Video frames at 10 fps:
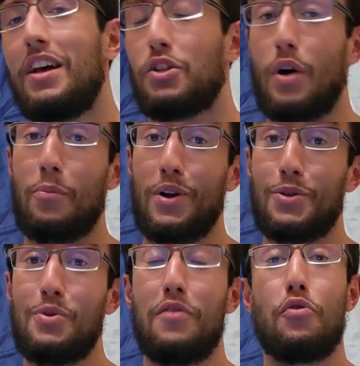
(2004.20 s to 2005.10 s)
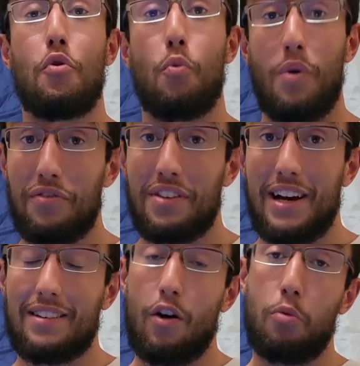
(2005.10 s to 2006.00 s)
So I'm going to leave you with
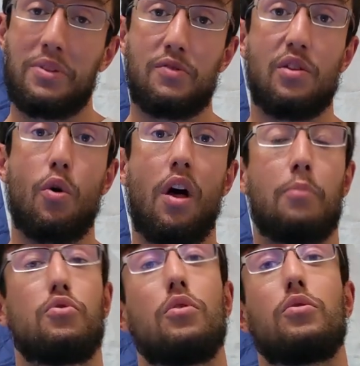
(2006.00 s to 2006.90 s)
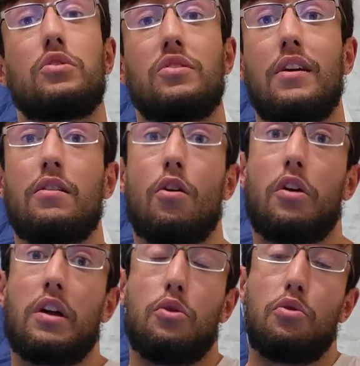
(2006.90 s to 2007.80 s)
that. I hope this video helped you understand
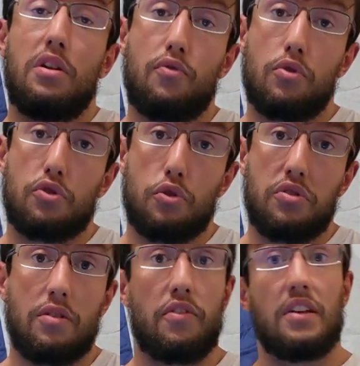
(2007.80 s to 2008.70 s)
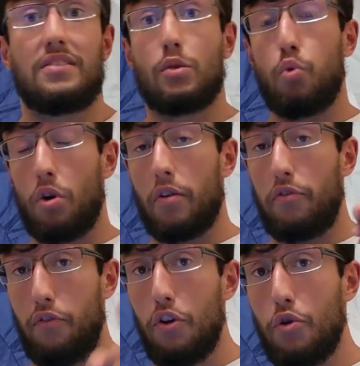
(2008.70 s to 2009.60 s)
again the differences and things that work
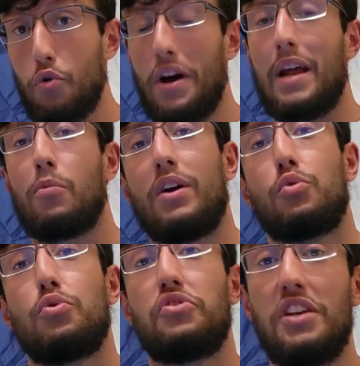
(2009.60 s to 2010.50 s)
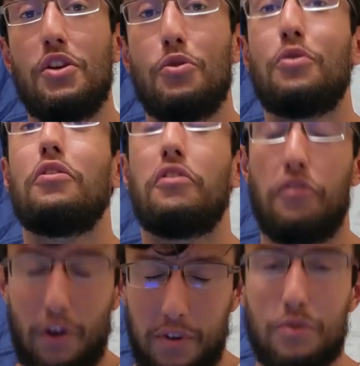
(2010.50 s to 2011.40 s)
for you. And I'm going to see you
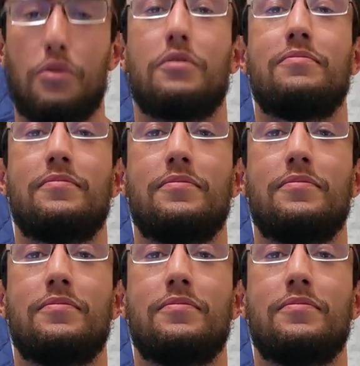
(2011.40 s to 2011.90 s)
very soon.